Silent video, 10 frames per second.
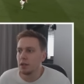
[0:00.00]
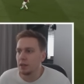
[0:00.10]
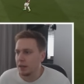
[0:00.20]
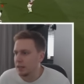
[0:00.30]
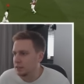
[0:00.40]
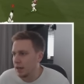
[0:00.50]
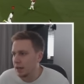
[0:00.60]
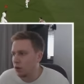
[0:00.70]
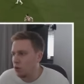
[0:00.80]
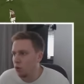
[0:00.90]
Neither
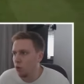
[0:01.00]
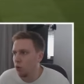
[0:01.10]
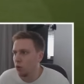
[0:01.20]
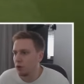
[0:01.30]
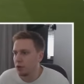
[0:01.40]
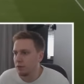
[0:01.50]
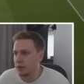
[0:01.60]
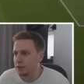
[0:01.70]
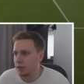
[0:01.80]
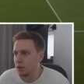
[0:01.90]
Isak or
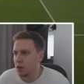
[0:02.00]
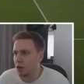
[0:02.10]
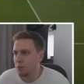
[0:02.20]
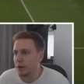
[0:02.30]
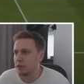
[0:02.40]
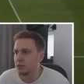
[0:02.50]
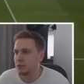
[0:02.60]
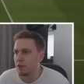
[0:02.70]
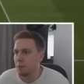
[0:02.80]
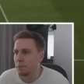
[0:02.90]
Llorente are the kind of players
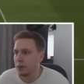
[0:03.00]
to run